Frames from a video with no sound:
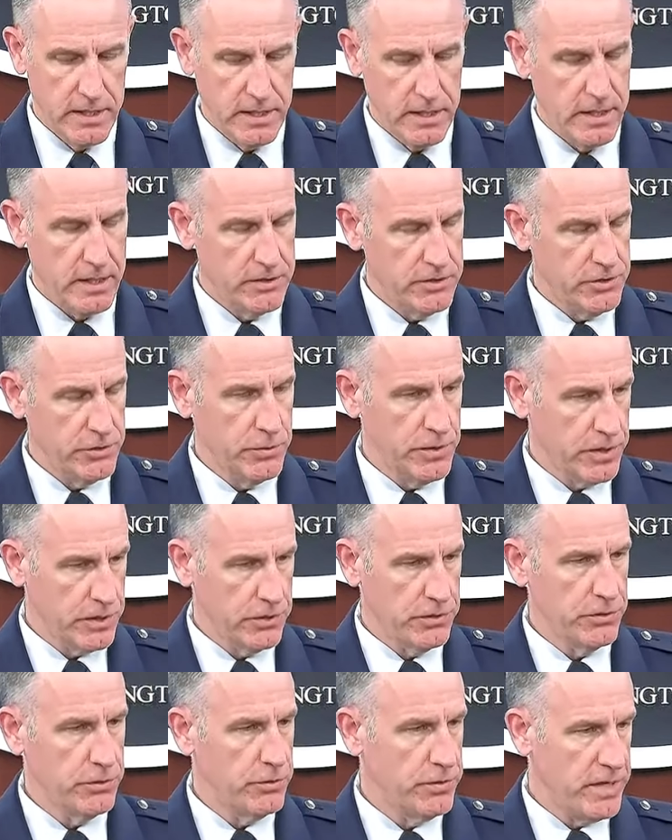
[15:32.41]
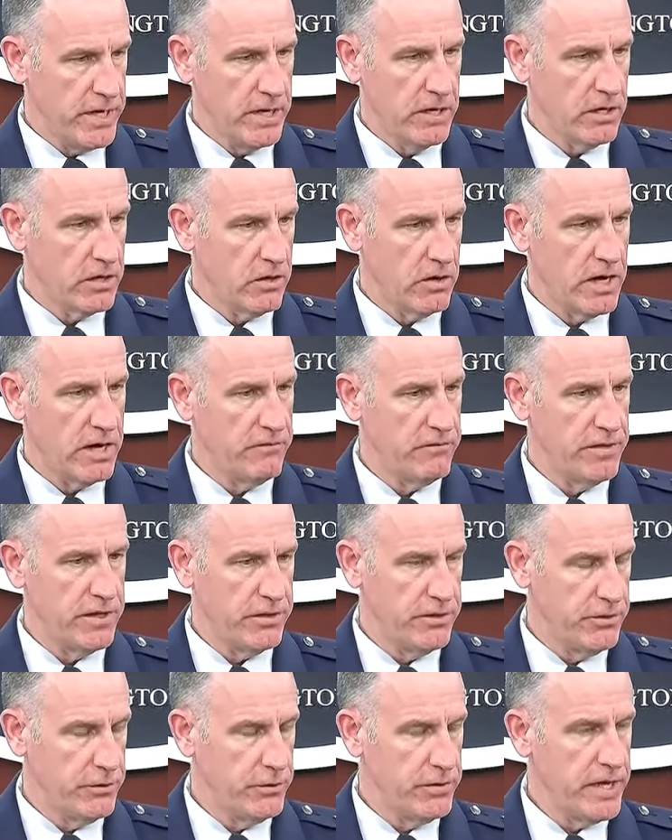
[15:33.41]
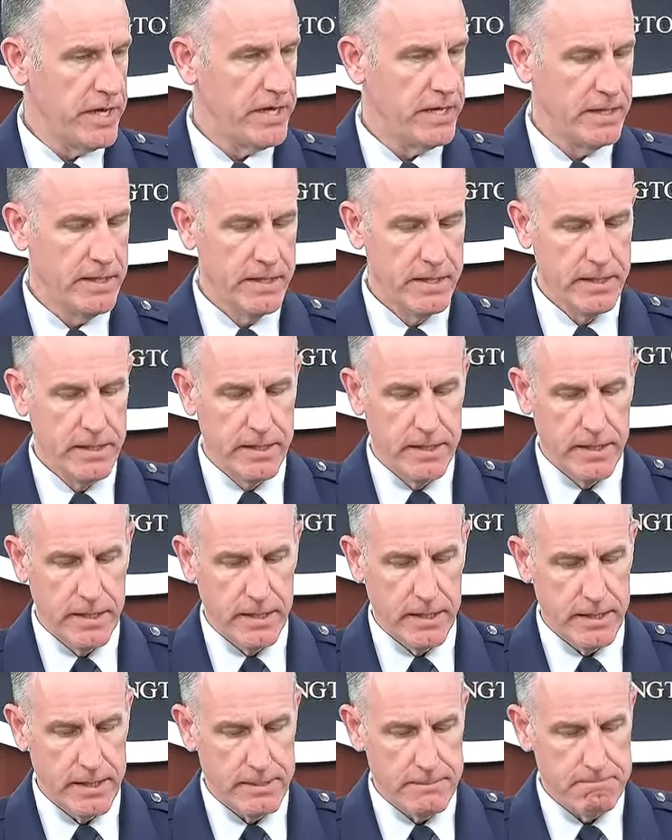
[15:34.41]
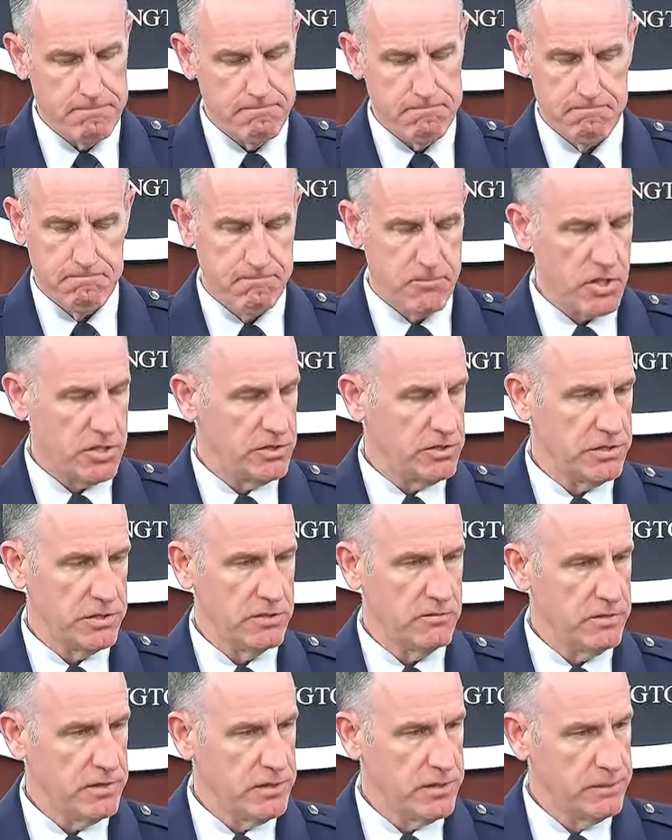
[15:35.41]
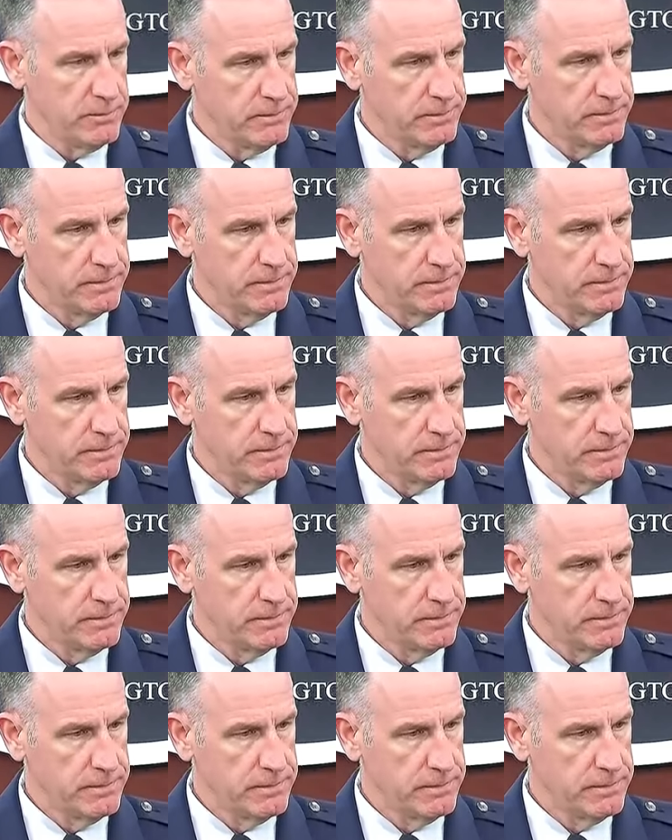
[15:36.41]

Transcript: uh, to include aircraft that do that. Um, so I'll just leave it there.